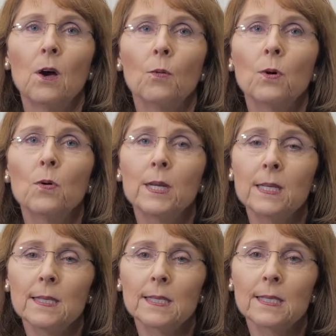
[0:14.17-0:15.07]
We're going
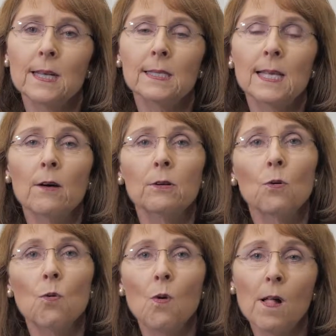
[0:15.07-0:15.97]
to discuss how to
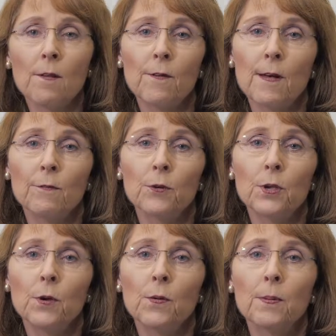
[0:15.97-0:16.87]
qualify for
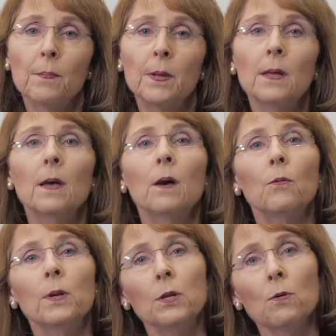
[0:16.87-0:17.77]
QMB
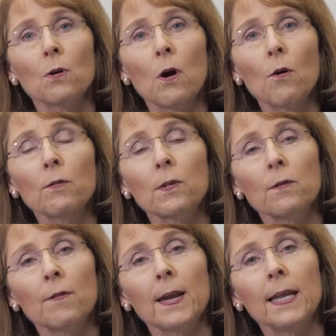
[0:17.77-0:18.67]
when you are over the
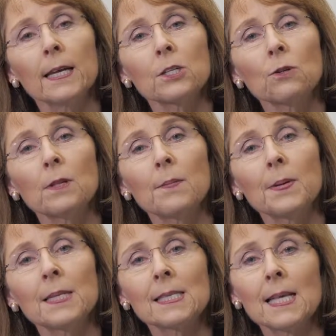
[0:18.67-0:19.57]
financial
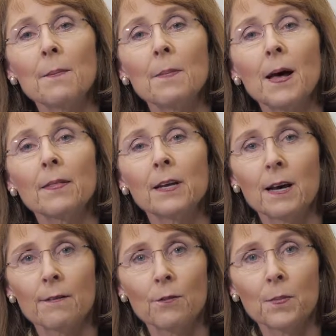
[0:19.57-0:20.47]
limits set by the
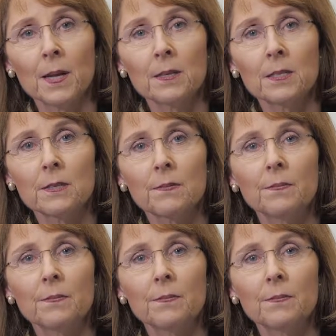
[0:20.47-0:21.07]
government.